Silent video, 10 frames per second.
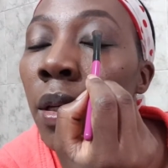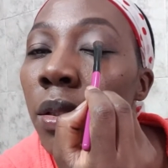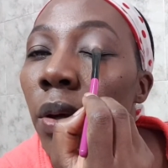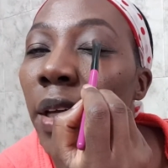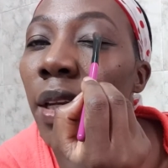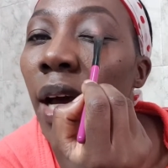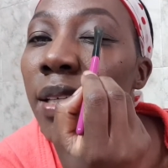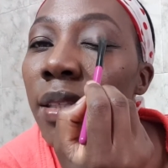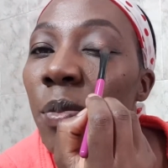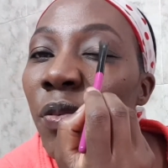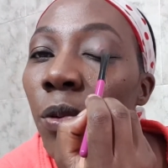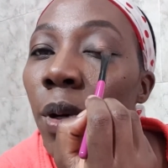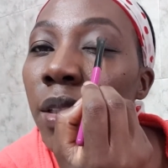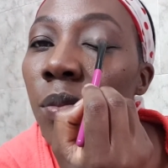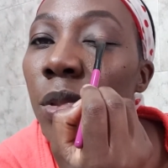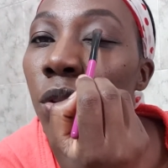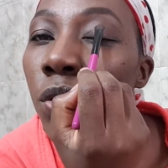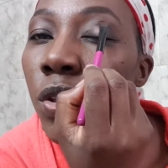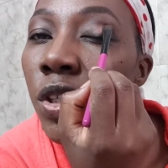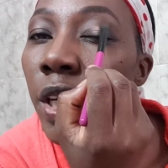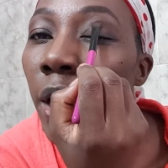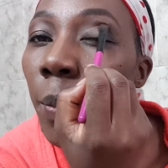So I did ask them if they wanted me to share